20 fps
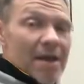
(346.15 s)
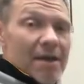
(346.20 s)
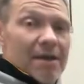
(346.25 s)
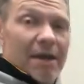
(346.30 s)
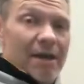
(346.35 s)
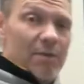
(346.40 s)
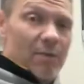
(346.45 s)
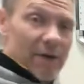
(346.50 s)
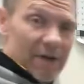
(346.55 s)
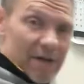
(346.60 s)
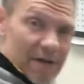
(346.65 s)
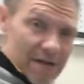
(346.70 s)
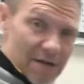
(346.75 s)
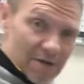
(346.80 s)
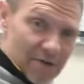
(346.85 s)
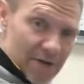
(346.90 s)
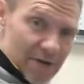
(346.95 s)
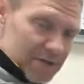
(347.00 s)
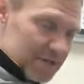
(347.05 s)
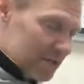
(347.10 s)
Now you want to
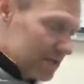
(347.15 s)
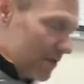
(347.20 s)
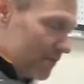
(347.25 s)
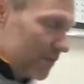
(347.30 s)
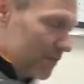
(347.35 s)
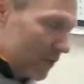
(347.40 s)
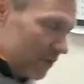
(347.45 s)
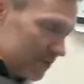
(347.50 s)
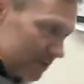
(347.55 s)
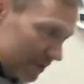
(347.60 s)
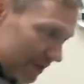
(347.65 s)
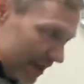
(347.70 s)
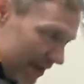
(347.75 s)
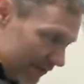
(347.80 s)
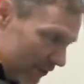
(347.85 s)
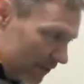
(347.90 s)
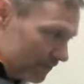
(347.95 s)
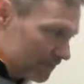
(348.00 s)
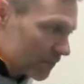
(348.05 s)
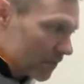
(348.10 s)
increase the difficulty
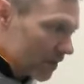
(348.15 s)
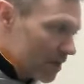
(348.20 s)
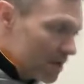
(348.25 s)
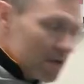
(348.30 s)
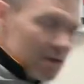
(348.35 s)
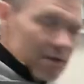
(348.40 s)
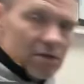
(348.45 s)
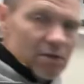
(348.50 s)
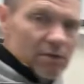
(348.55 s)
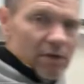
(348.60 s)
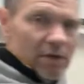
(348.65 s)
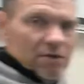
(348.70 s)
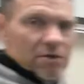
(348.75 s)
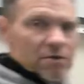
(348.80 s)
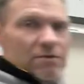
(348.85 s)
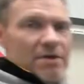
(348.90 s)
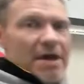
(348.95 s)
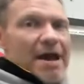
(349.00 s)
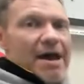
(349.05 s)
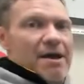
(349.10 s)
level. You can
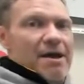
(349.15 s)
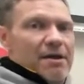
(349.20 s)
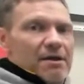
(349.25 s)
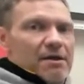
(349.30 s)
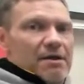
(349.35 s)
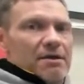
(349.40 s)
do that